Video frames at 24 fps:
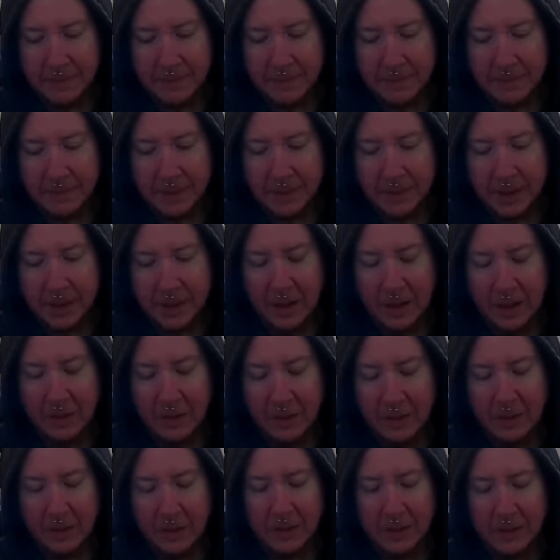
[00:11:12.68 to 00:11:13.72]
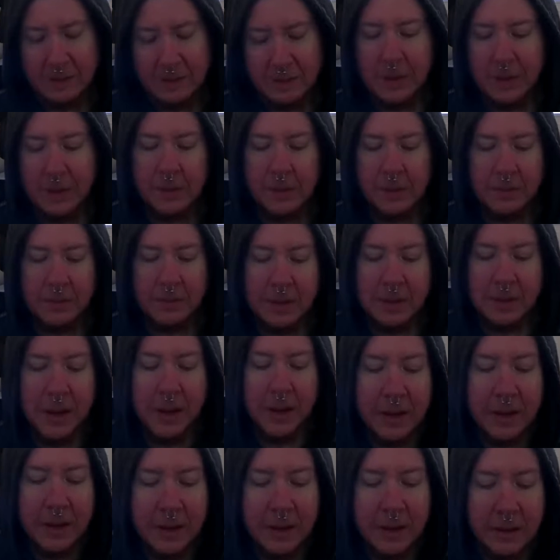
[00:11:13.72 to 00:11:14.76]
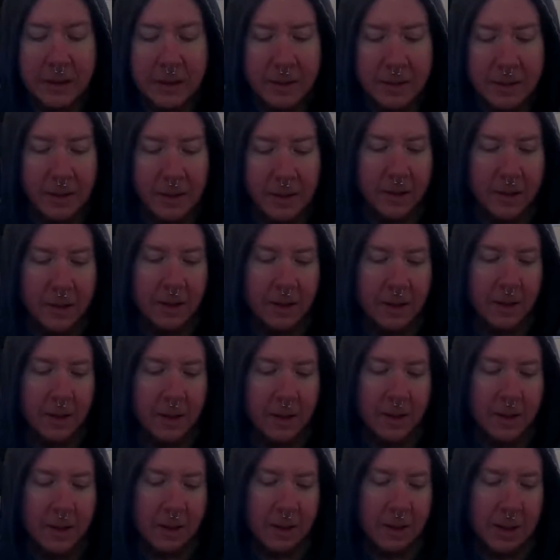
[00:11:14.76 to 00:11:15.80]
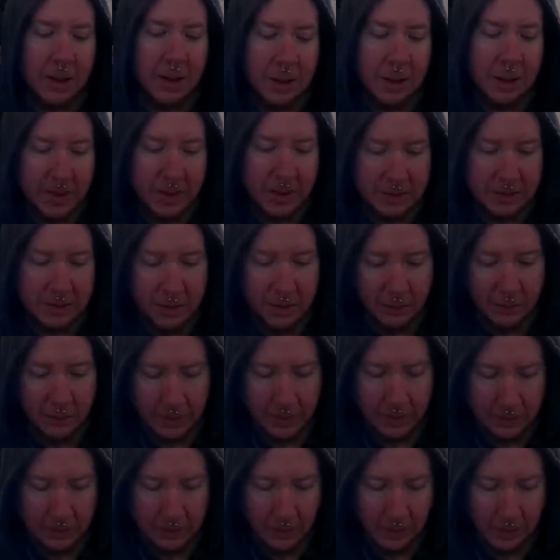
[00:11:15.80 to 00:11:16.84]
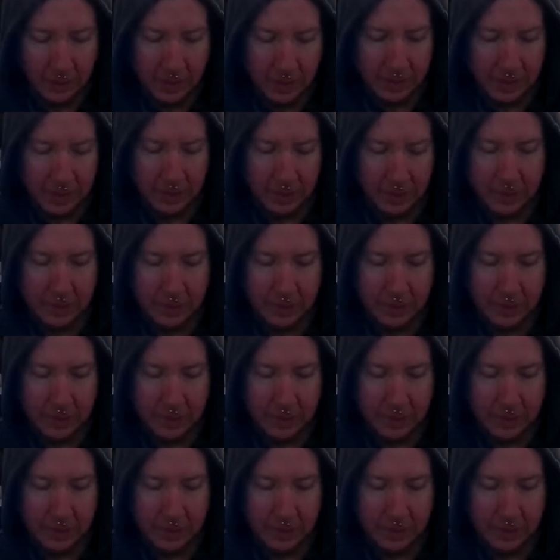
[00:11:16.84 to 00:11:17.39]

I don't know if I'm tired. I mean, I passed out for a little while, but